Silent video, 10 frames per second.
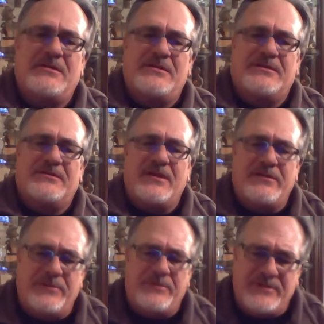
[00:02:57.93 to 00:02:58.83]
it's got a
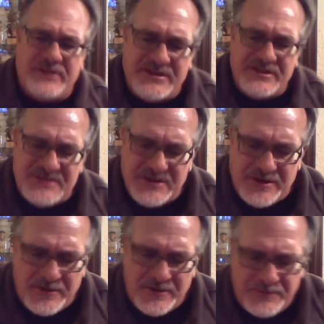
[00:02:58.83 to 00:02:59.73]
little bit of lacing
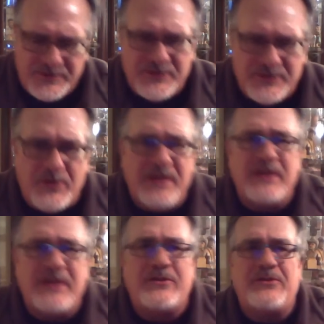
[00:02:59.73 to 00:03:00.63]
there. So let's go ahead and
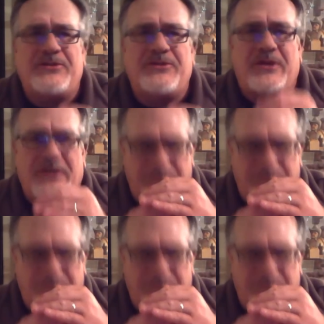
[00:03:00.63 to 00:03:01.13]
get a nose on it.